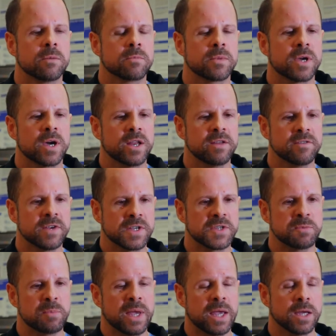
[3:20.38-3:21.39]
kind of
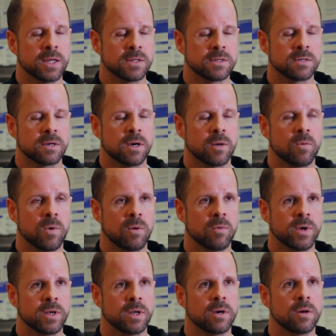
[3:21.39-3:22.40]
expands on what
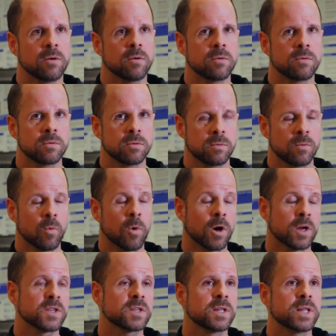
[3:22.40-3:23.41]
we know
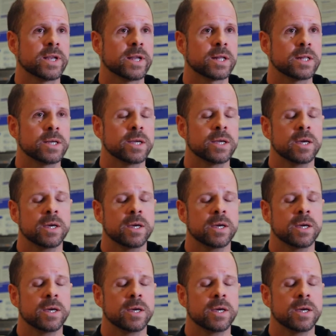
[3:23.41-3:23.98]
works clinically.